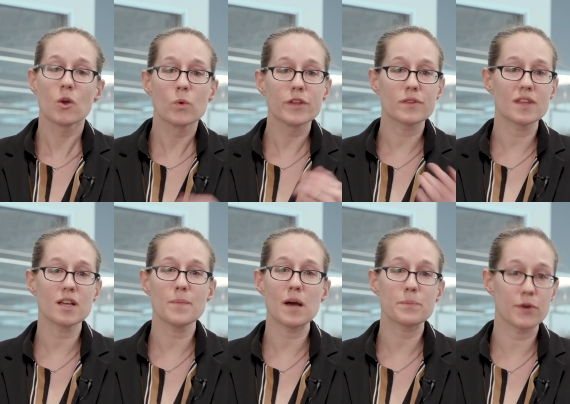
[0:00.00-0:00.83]
When you
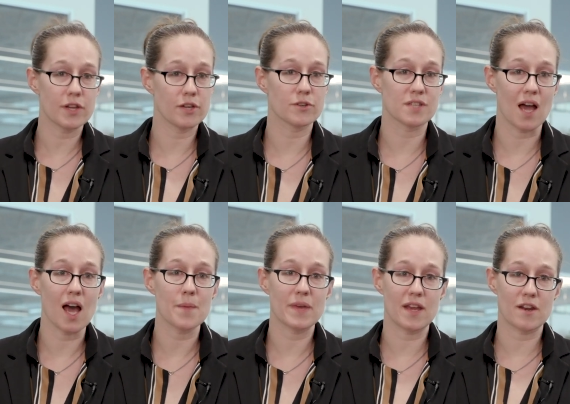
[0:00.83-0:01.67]
think about putting your
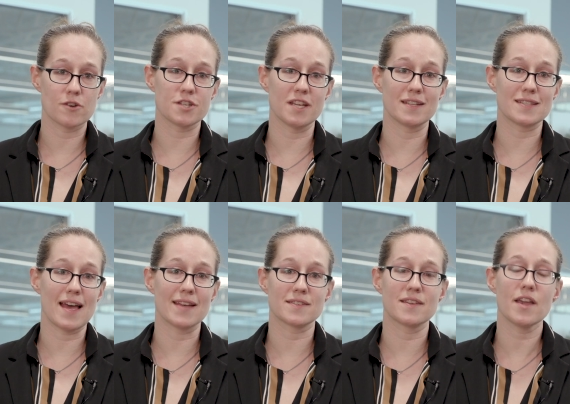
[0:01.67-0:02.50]
time and energy into
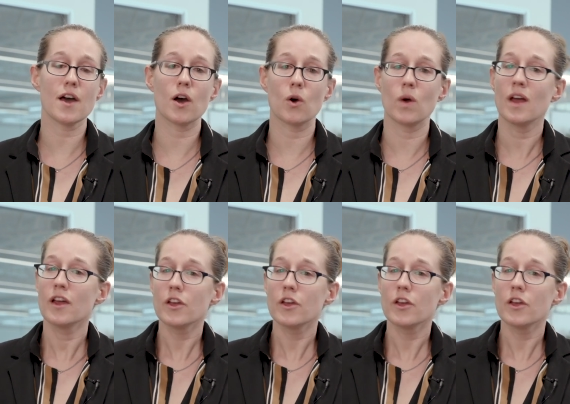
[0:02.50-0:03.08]
SEO,